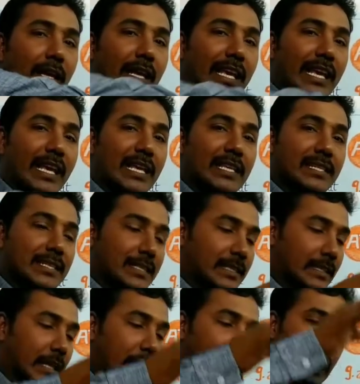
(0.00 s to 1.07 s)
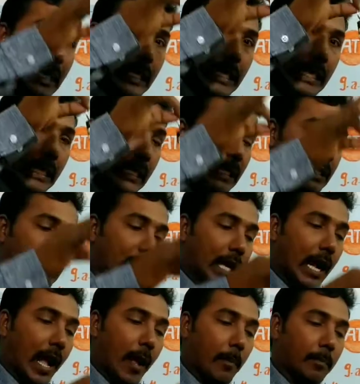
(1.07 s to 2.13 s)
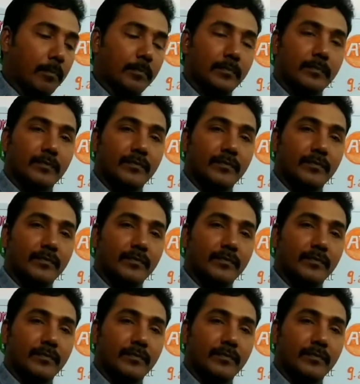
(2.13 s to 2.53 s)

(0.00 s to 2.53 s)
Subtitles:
is in the cup.